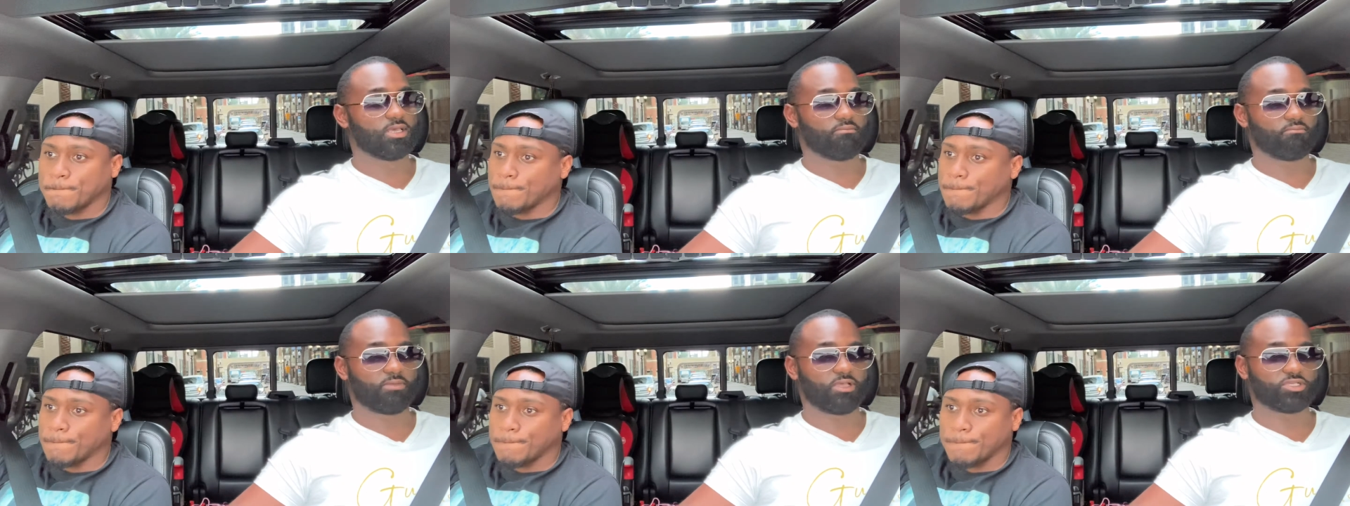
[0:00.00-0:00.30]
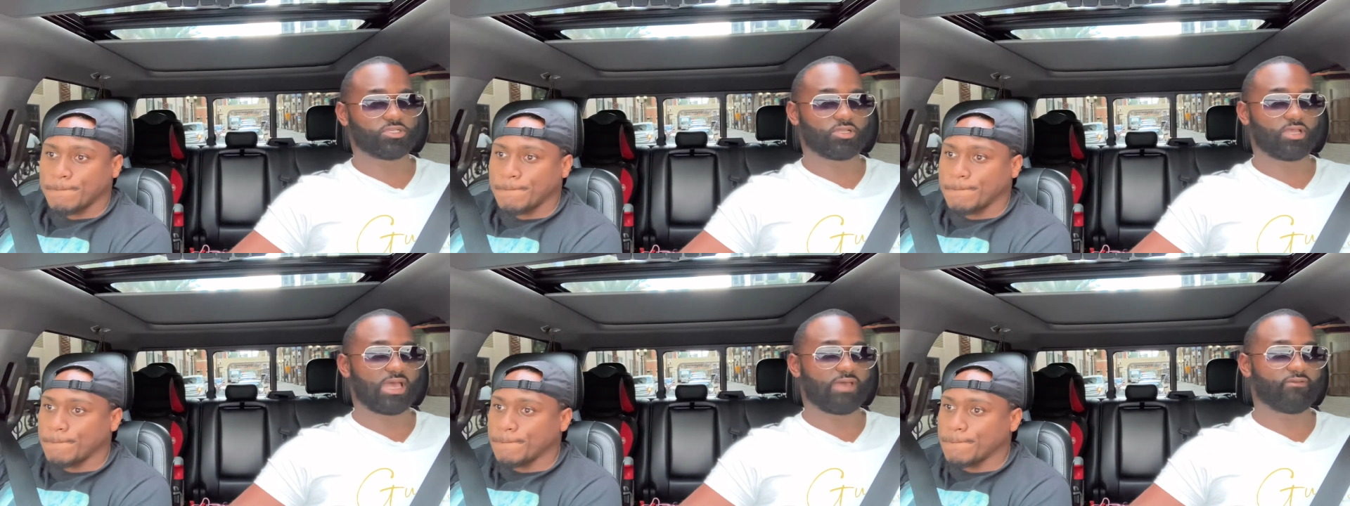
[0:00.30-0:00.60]
Speaker 1: Make
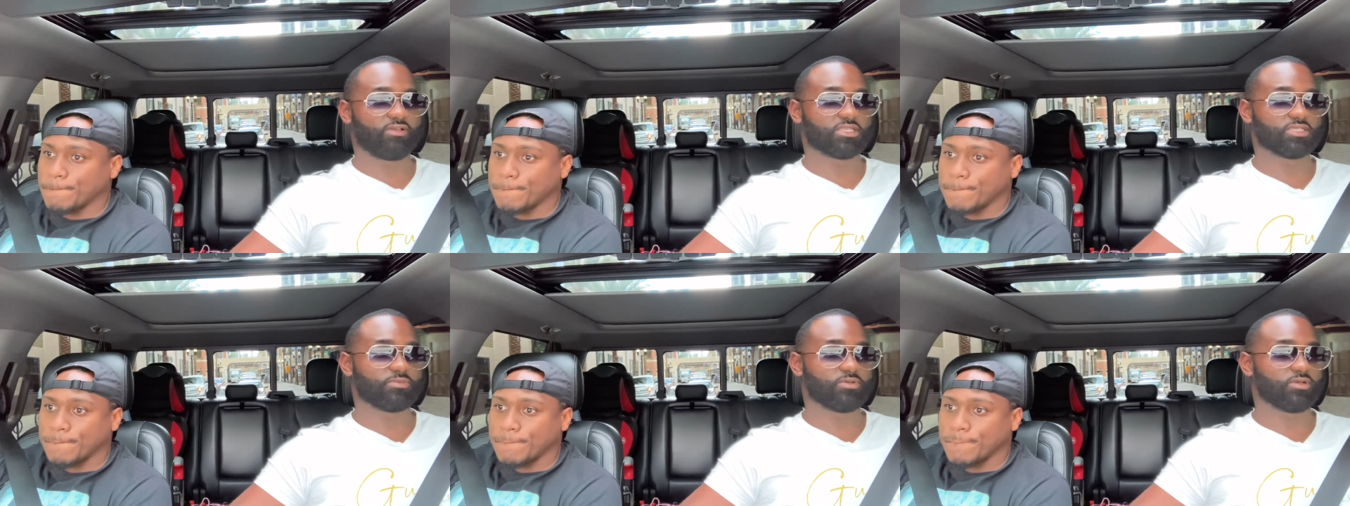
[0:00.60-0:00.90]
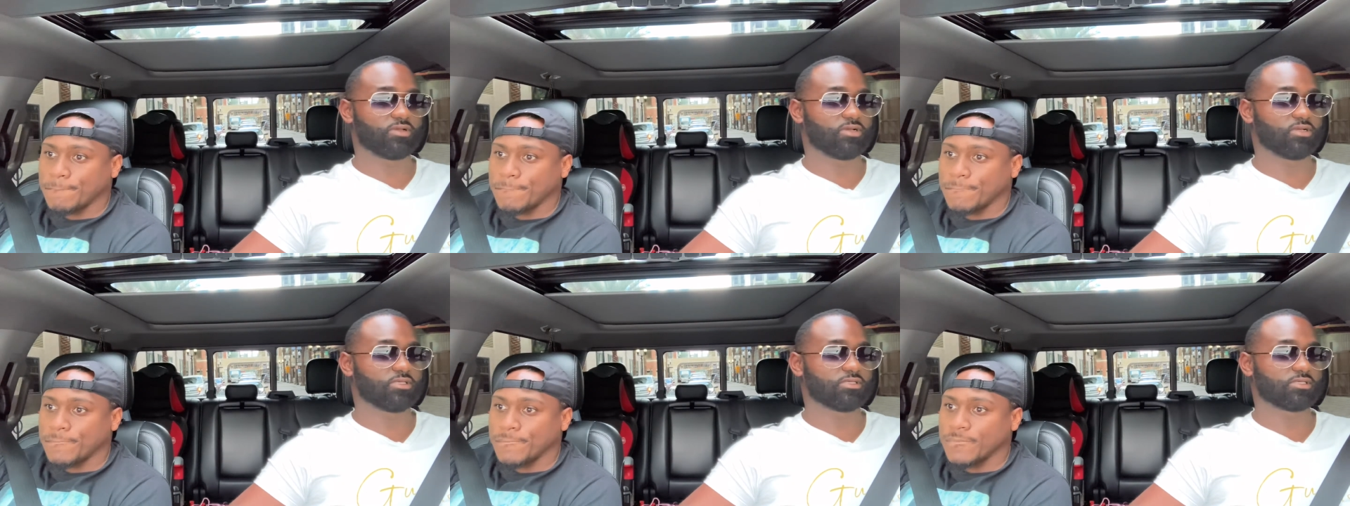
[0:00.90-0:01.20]
sure to have
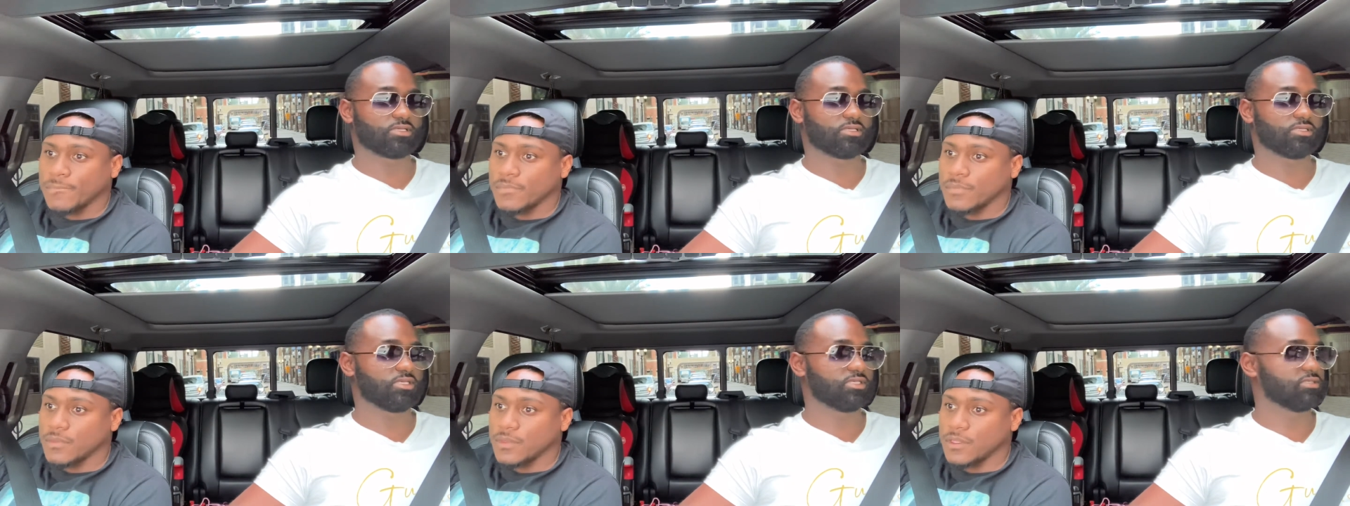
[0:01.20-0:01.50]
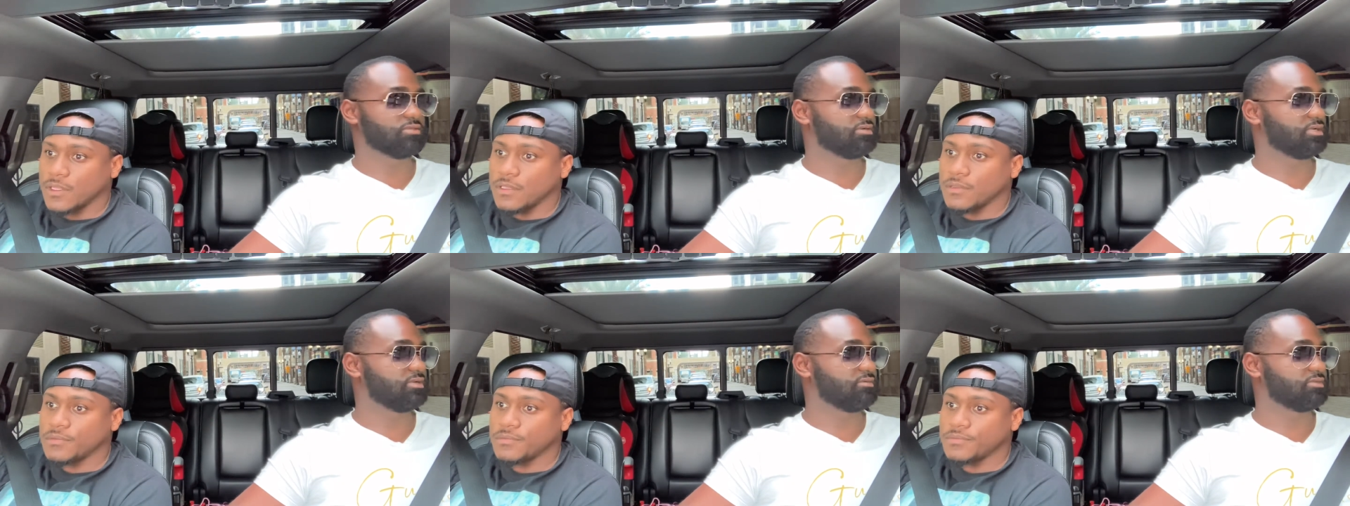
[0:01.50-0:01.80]
experience, because this
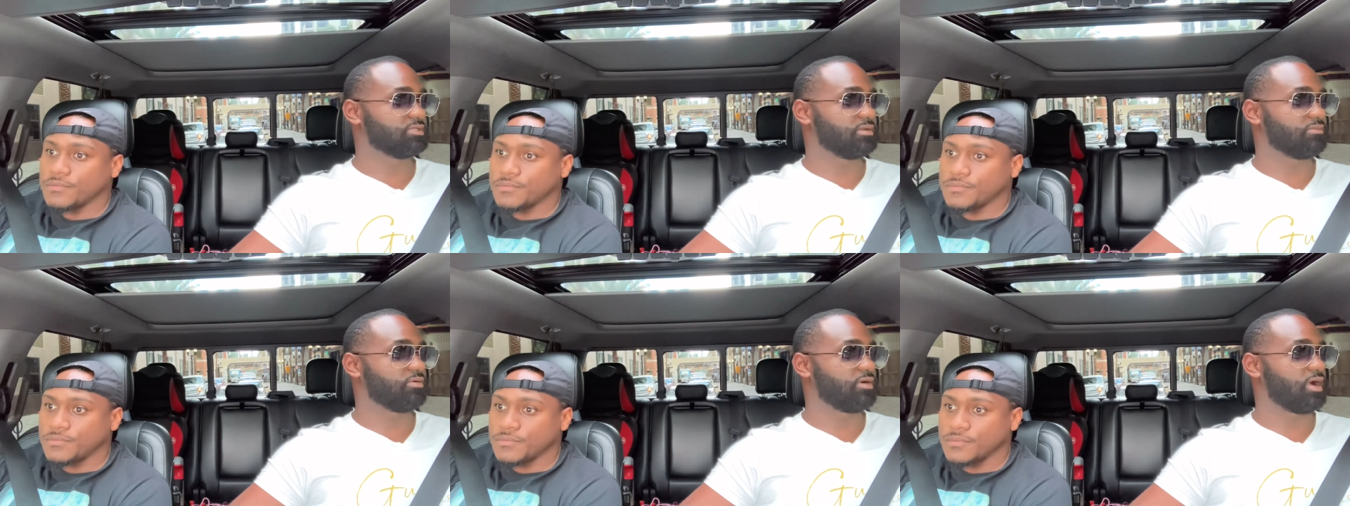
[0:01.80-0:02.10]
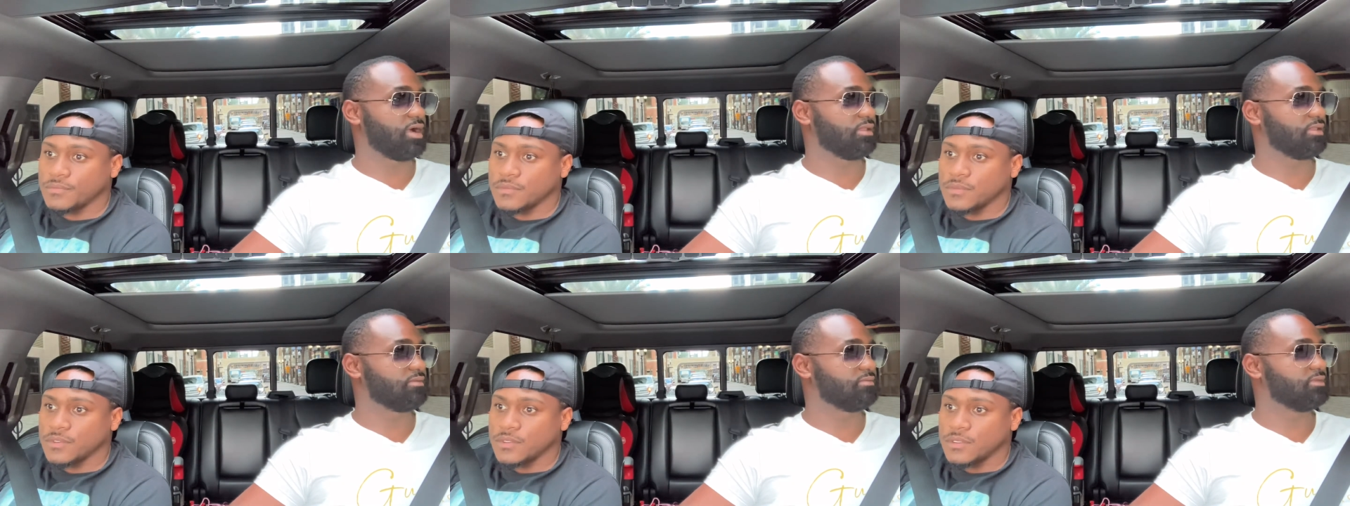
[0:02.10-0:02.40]
one's a
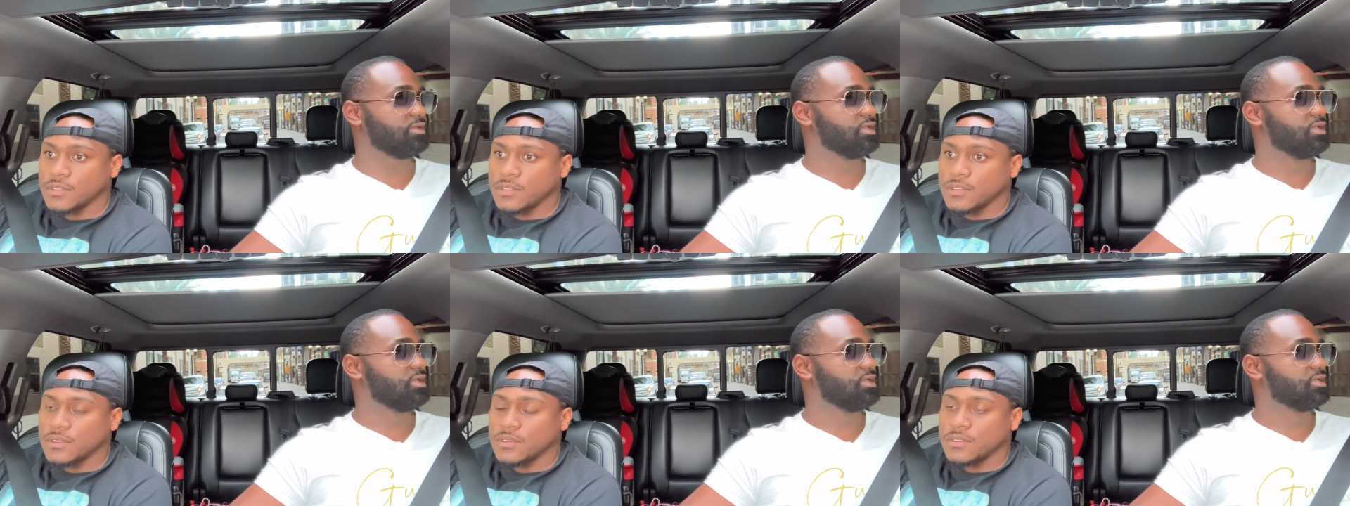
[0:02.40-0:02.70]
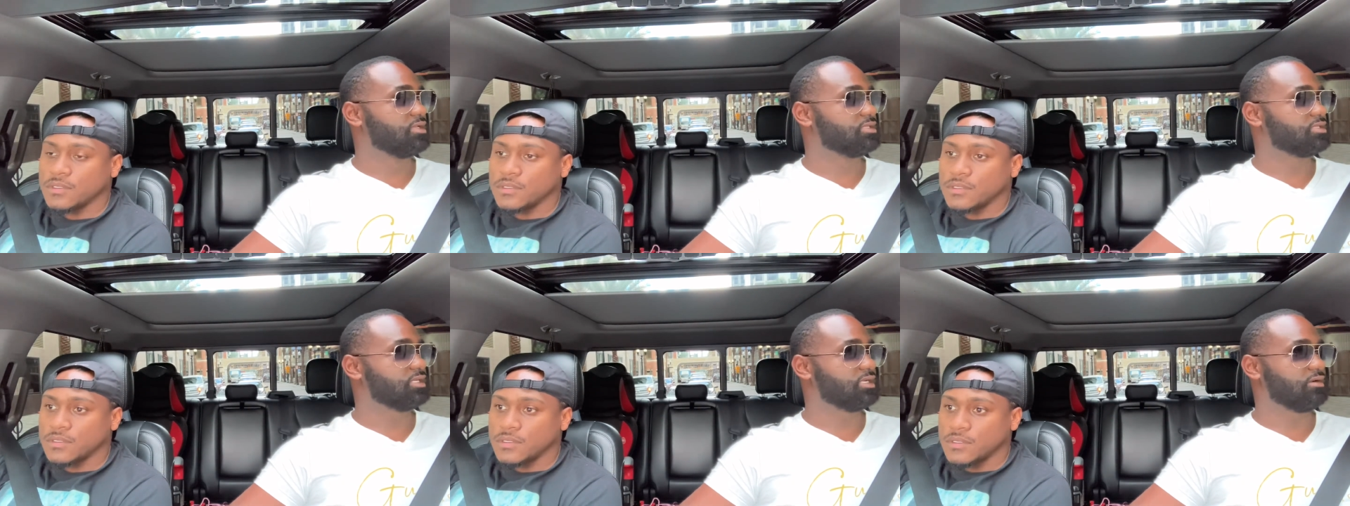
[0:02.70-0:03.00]
problem.
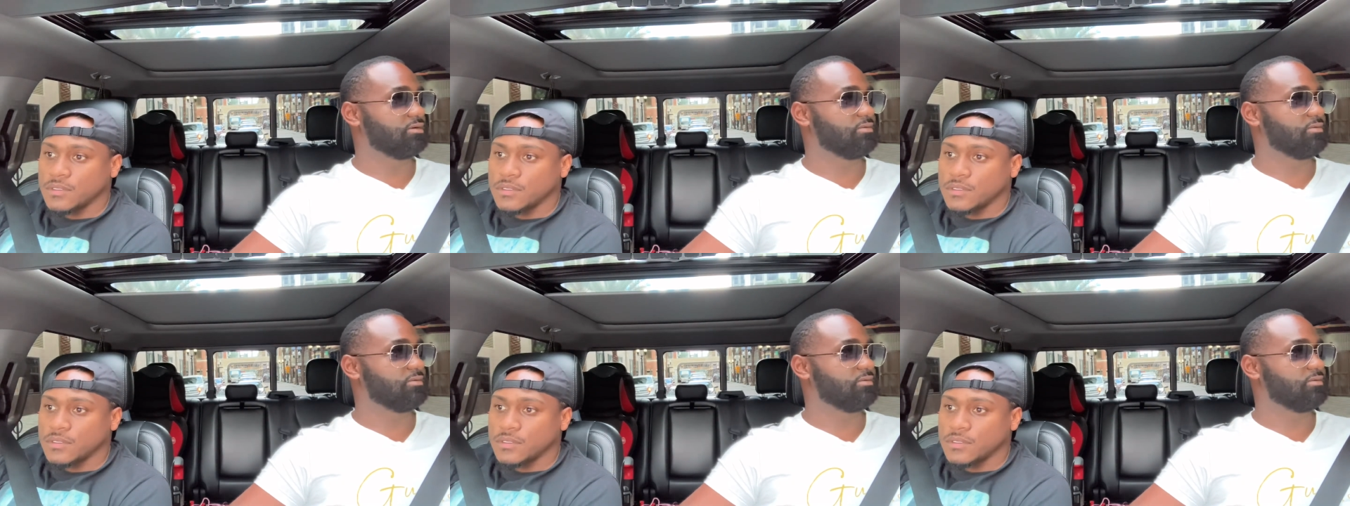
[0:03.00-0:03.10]
So